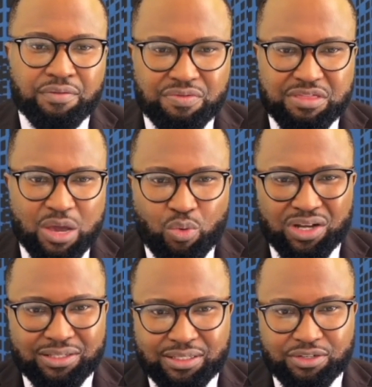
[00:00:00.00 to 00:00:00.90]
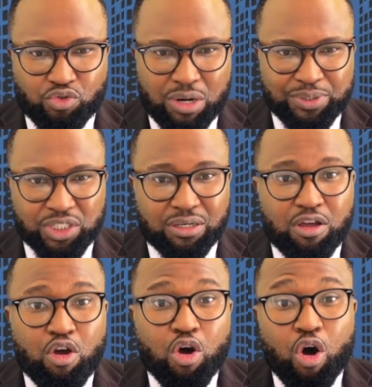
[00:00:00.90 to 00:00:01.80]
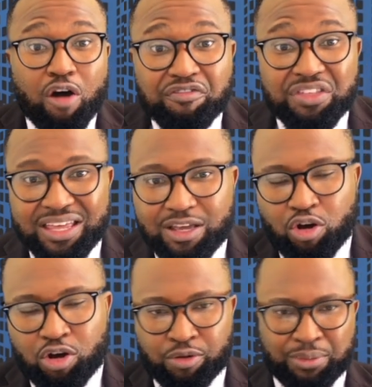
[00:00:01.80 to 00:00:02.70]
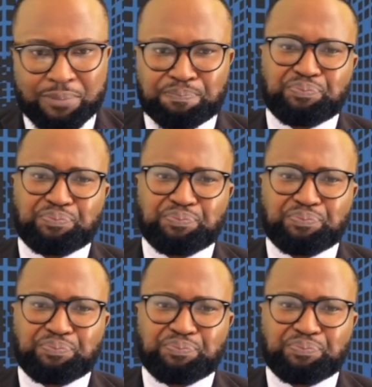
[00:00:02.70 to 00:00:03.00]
There was disruption of the economy.